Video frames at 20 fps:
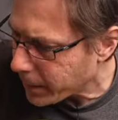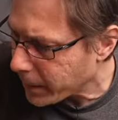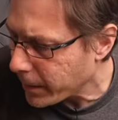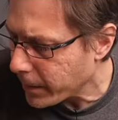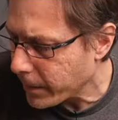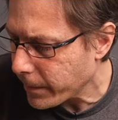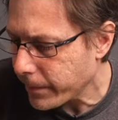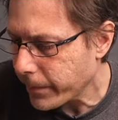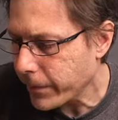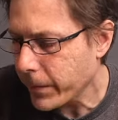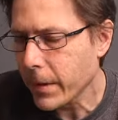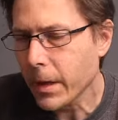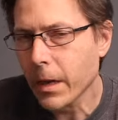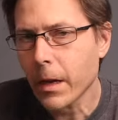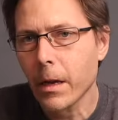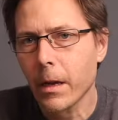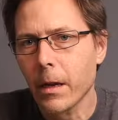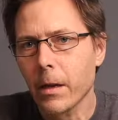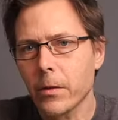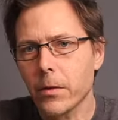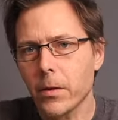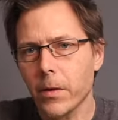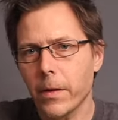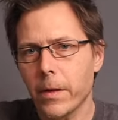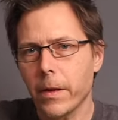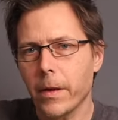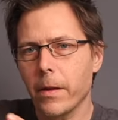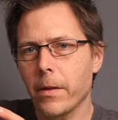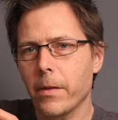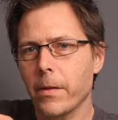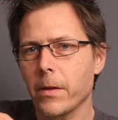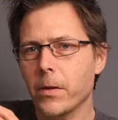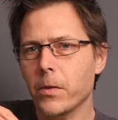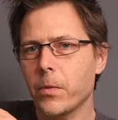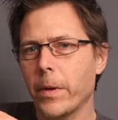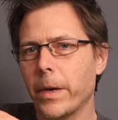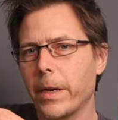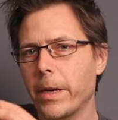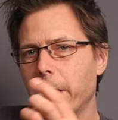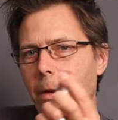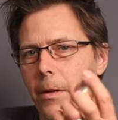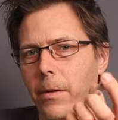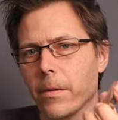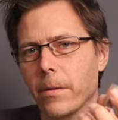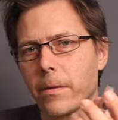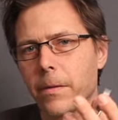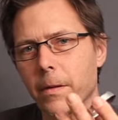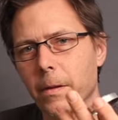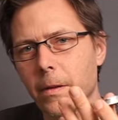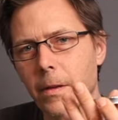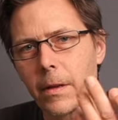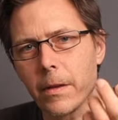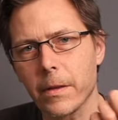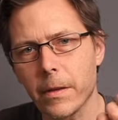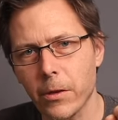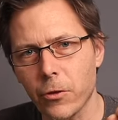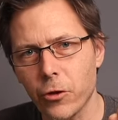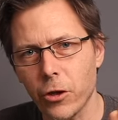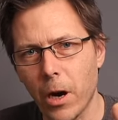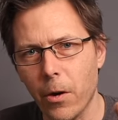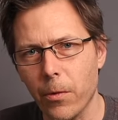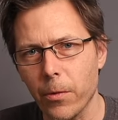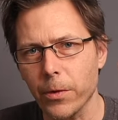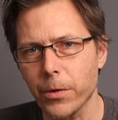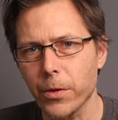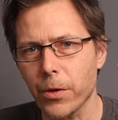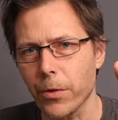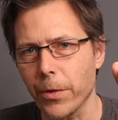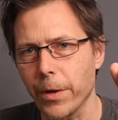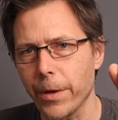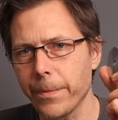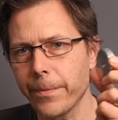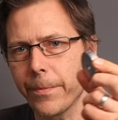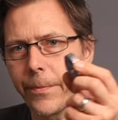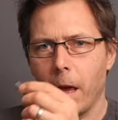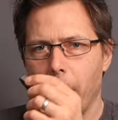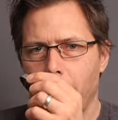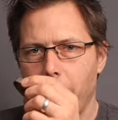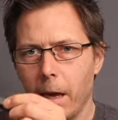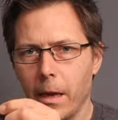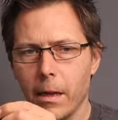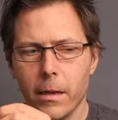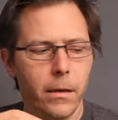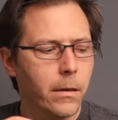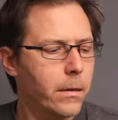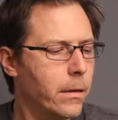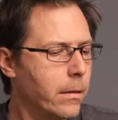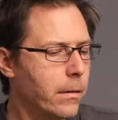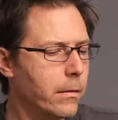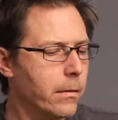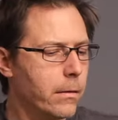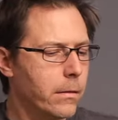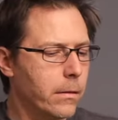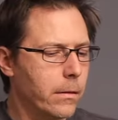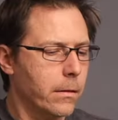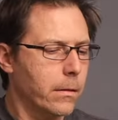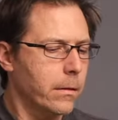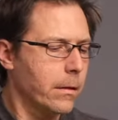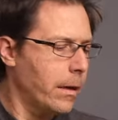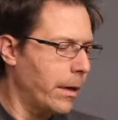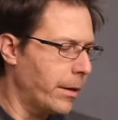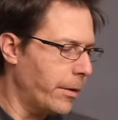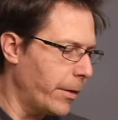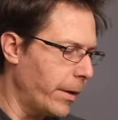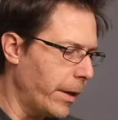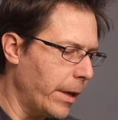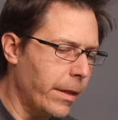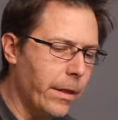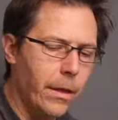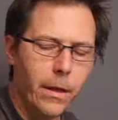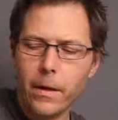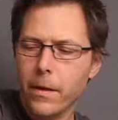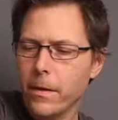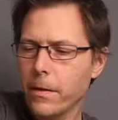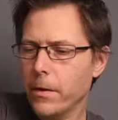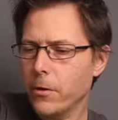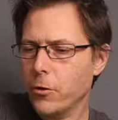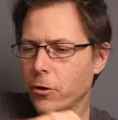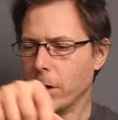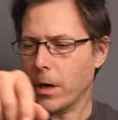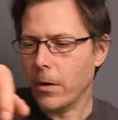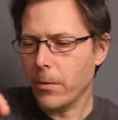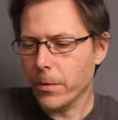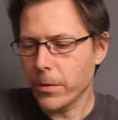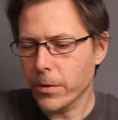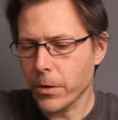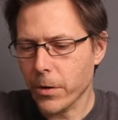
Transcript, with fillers: there. So this right here is the shower screen. And underneath the shower